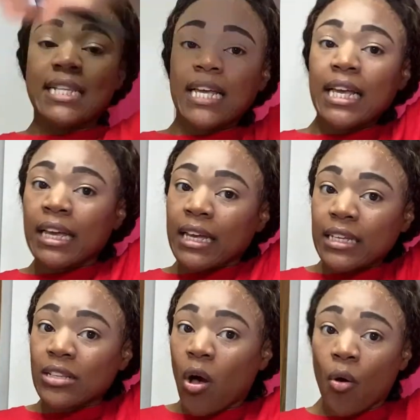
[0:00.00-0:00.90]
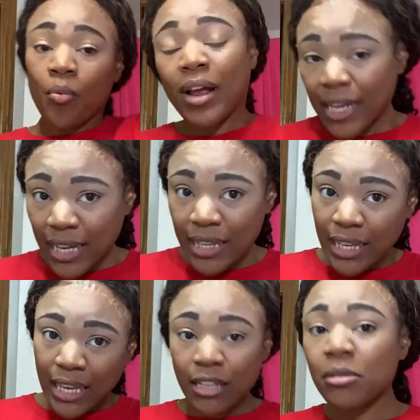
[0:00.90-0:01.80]
it is already in the
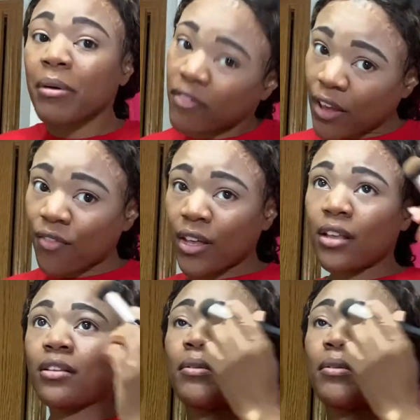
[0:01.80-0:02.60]
kingdom of heaven.